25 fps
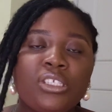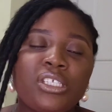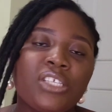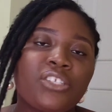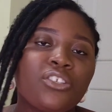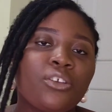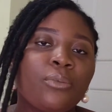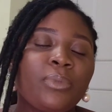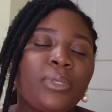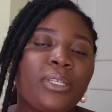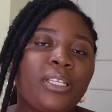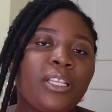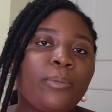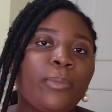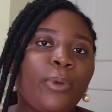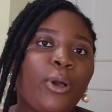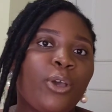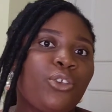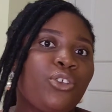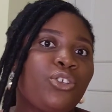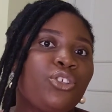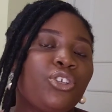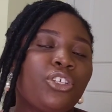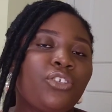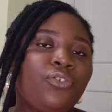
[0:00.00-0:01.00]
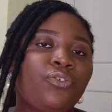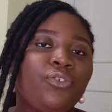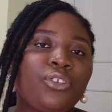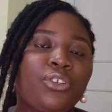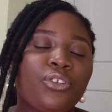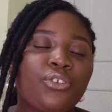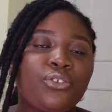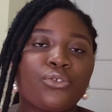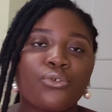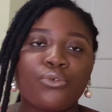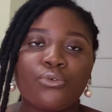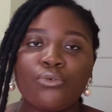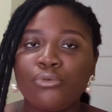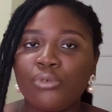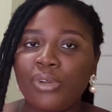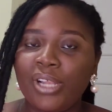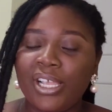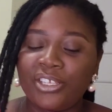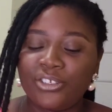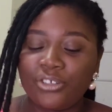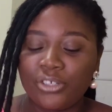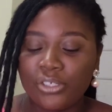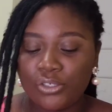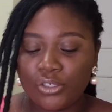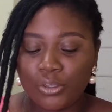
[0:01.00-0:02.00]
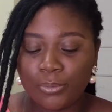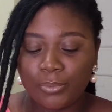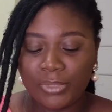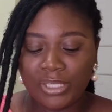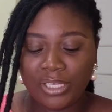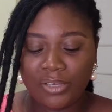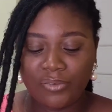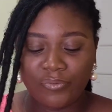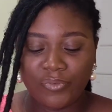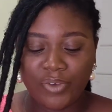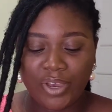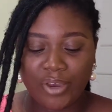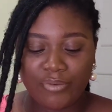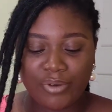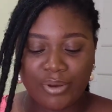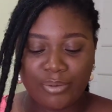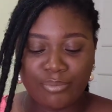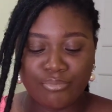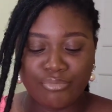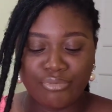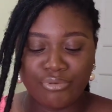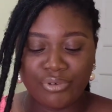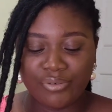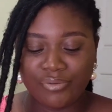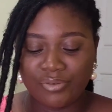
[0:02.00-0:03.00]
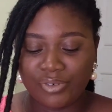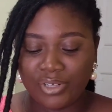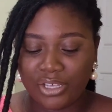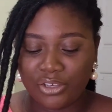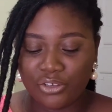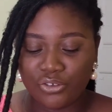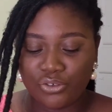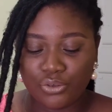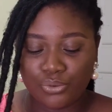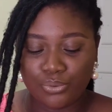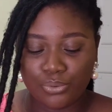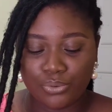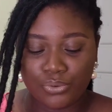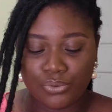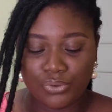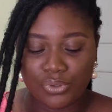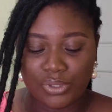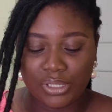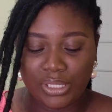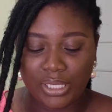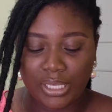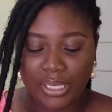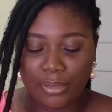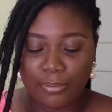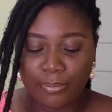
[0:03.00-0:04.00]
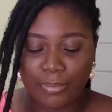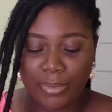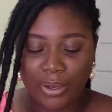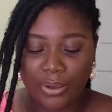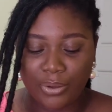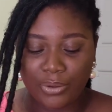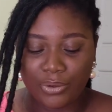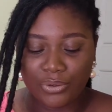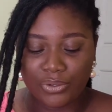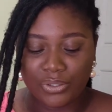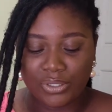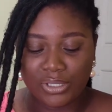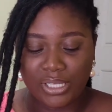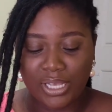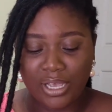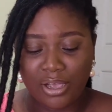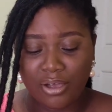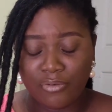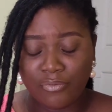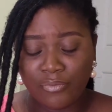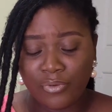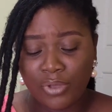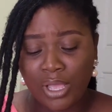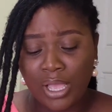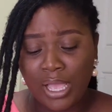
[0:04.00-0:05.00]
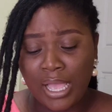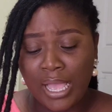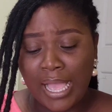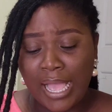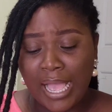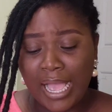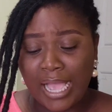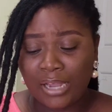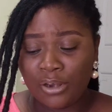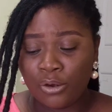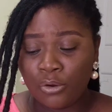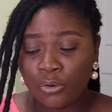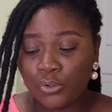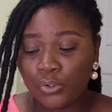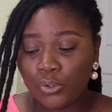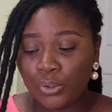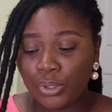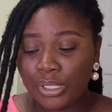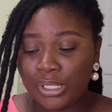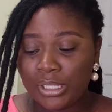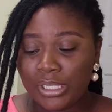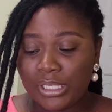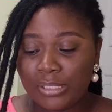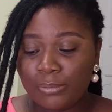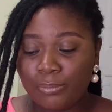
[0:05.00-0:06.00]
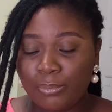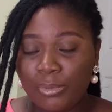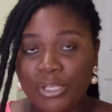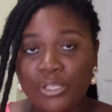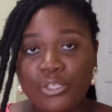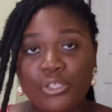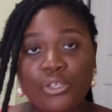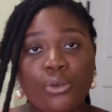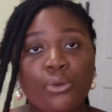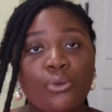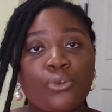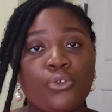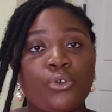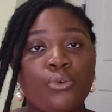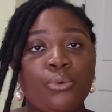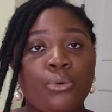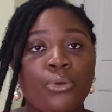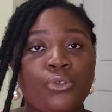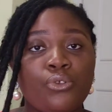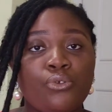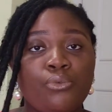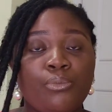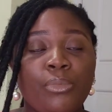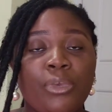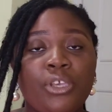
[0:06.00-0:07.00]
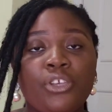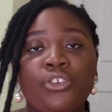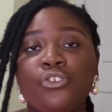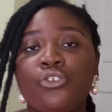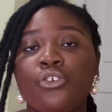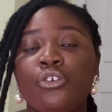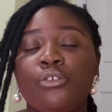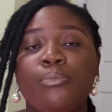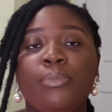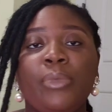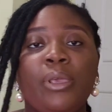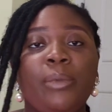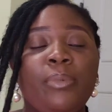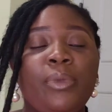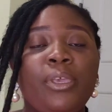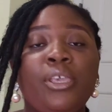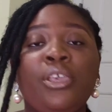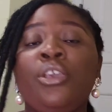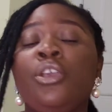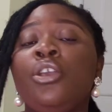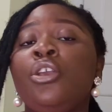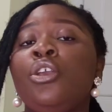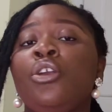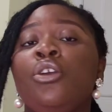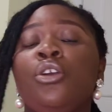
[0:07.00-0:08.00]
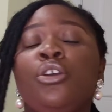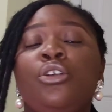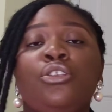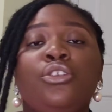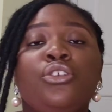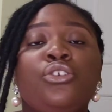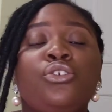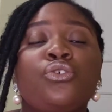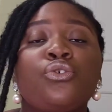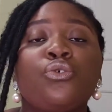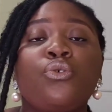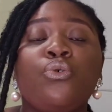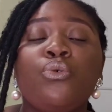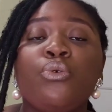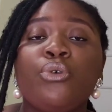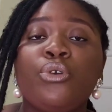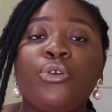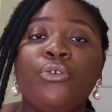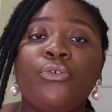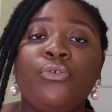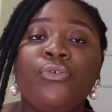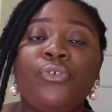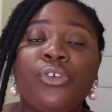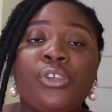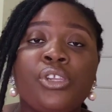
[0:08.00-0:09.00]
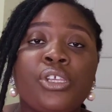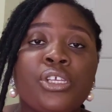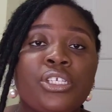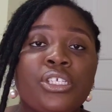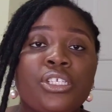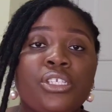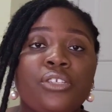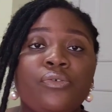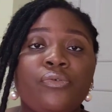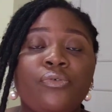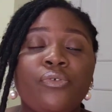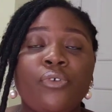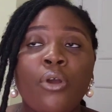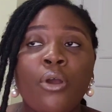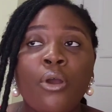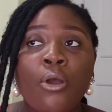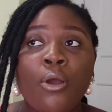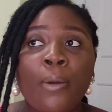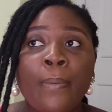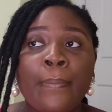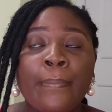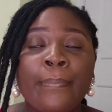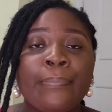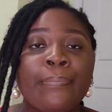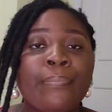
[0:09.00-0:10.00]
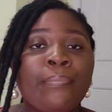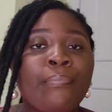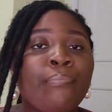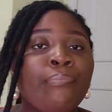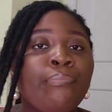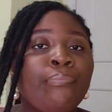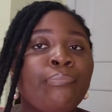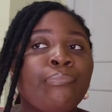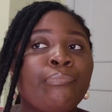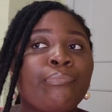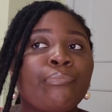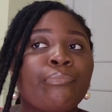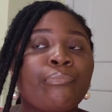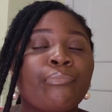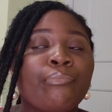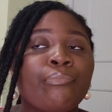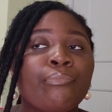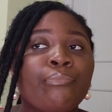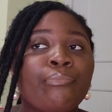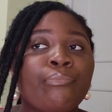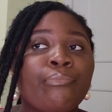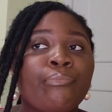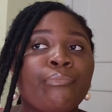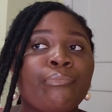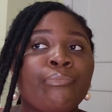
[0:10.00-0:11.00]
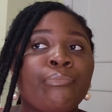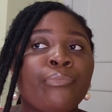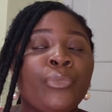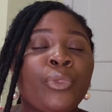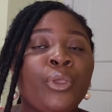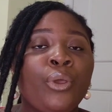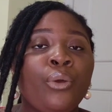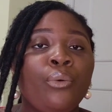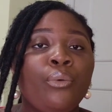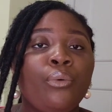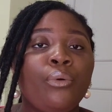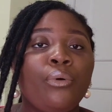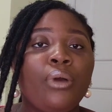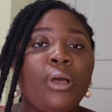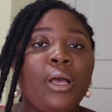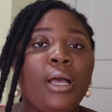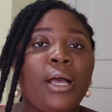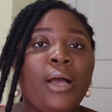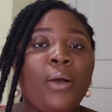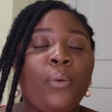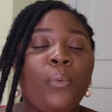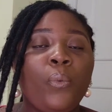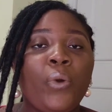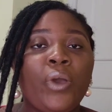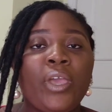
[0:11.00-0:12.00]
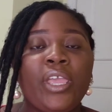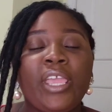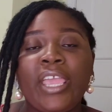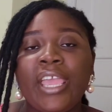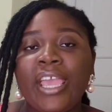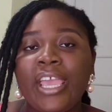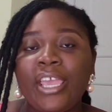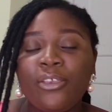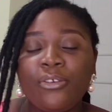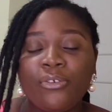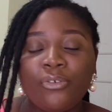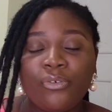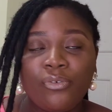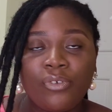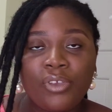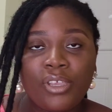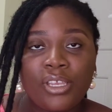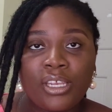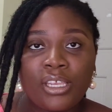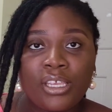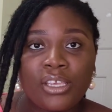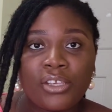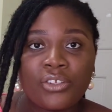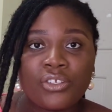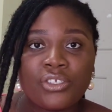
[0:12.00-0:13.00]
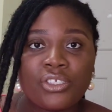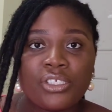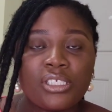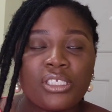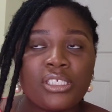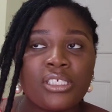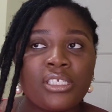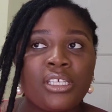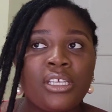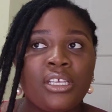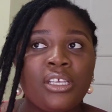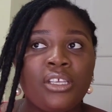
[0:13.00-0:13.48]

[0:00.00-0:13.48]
say something about you just finished school, like just something very brief that you just want to say about yourself. And also in this place, you also want to mention maybe the school you finished from, what year you finished,